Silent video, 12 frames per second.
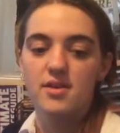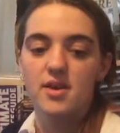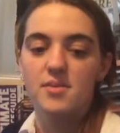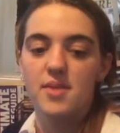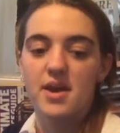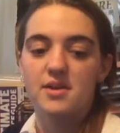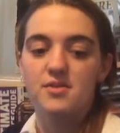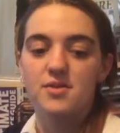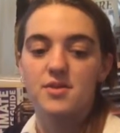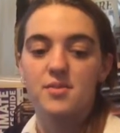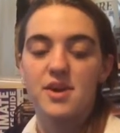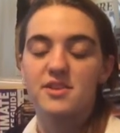It may
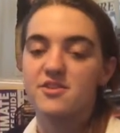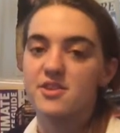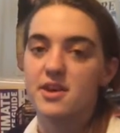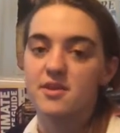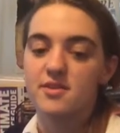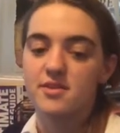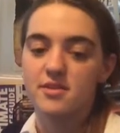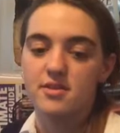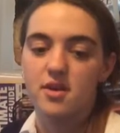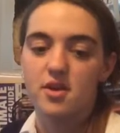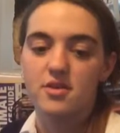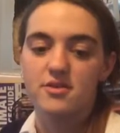cause a major decrease in
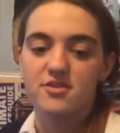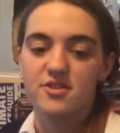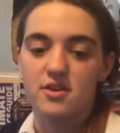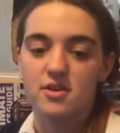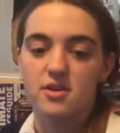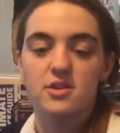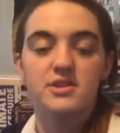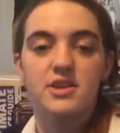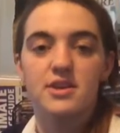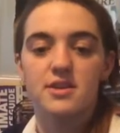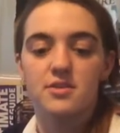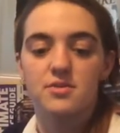the oxygen
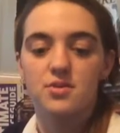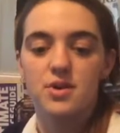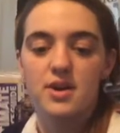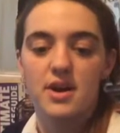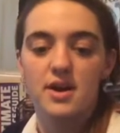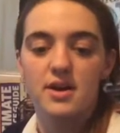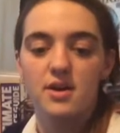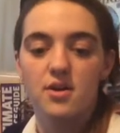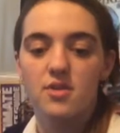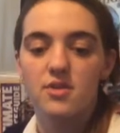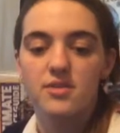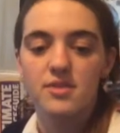content in the water,
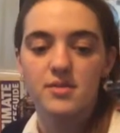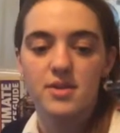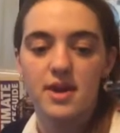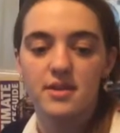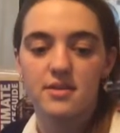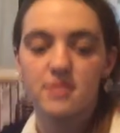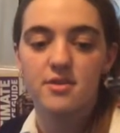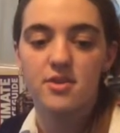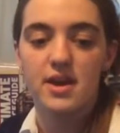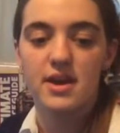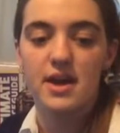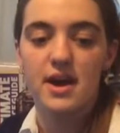or in some cases
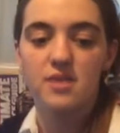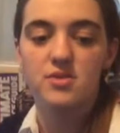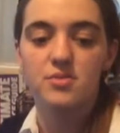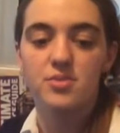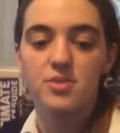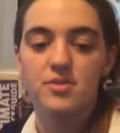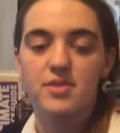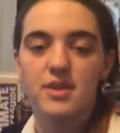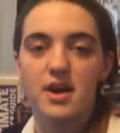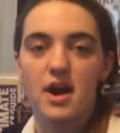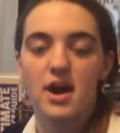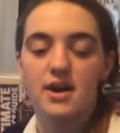create algal blooms that
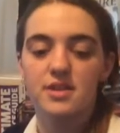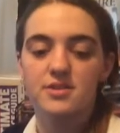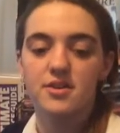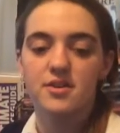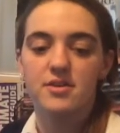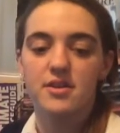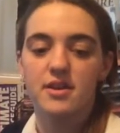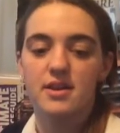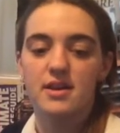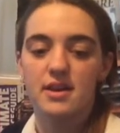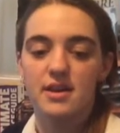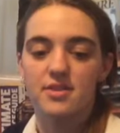are highly toxic
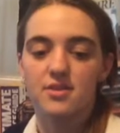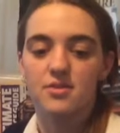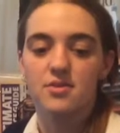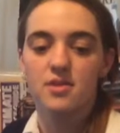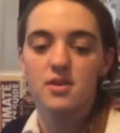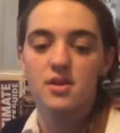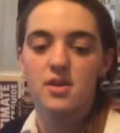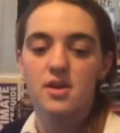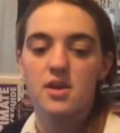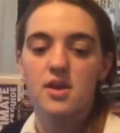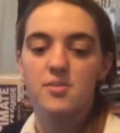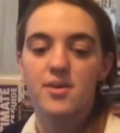and lethal.
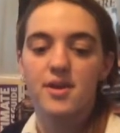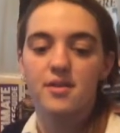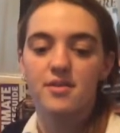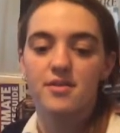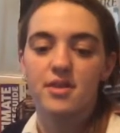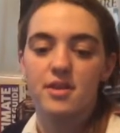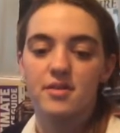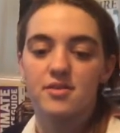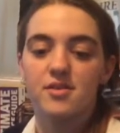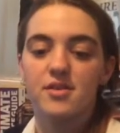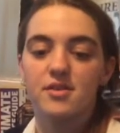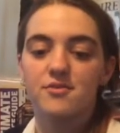And because of this,
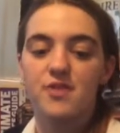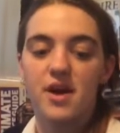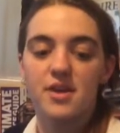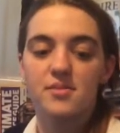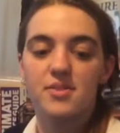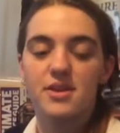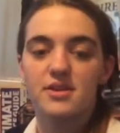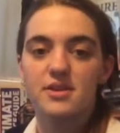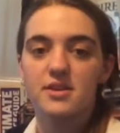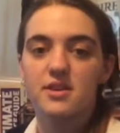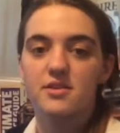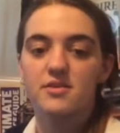using
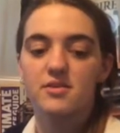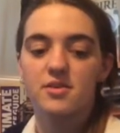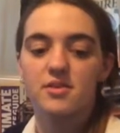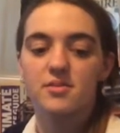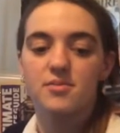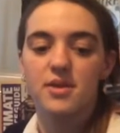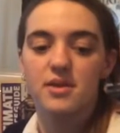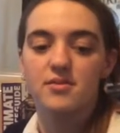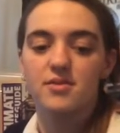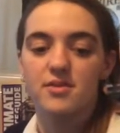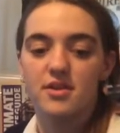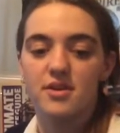phytoplankton is not being
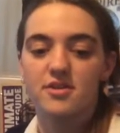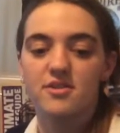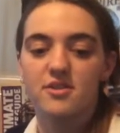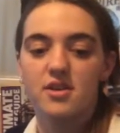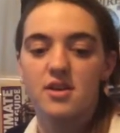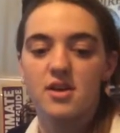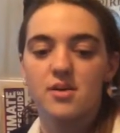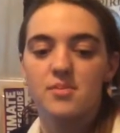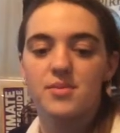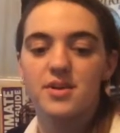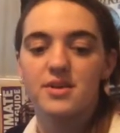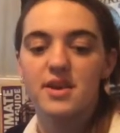researched,
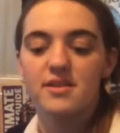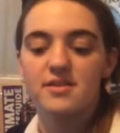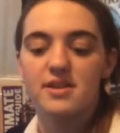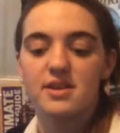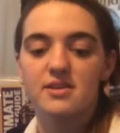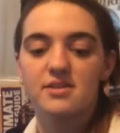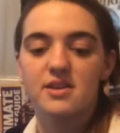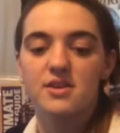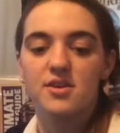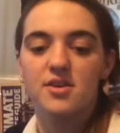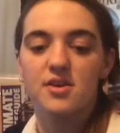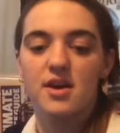but it needs to
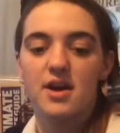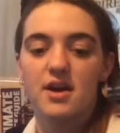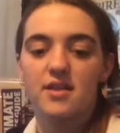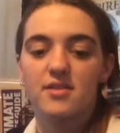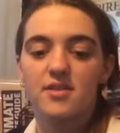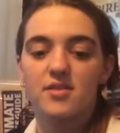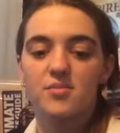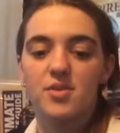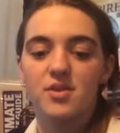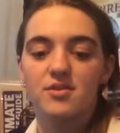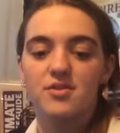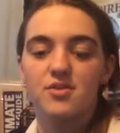continue, as this
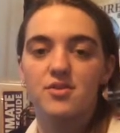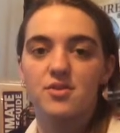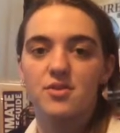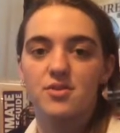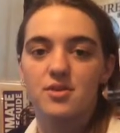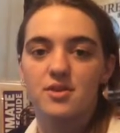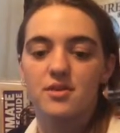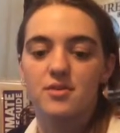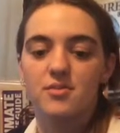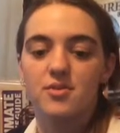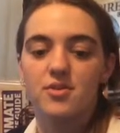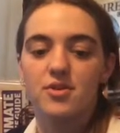minuscule
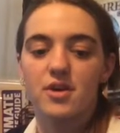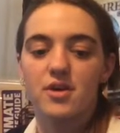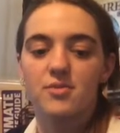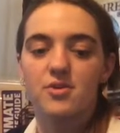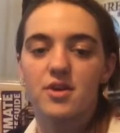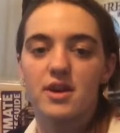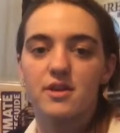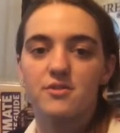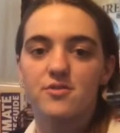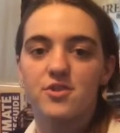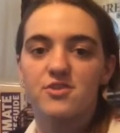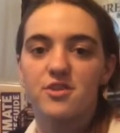organism could help create a
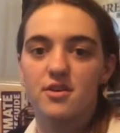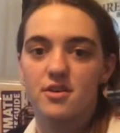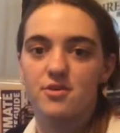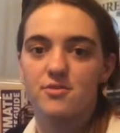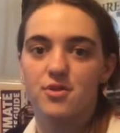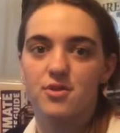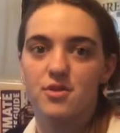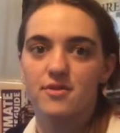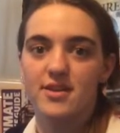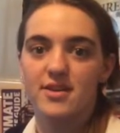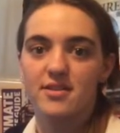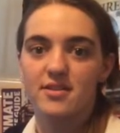future Earth for all
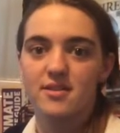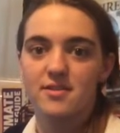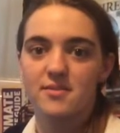of us.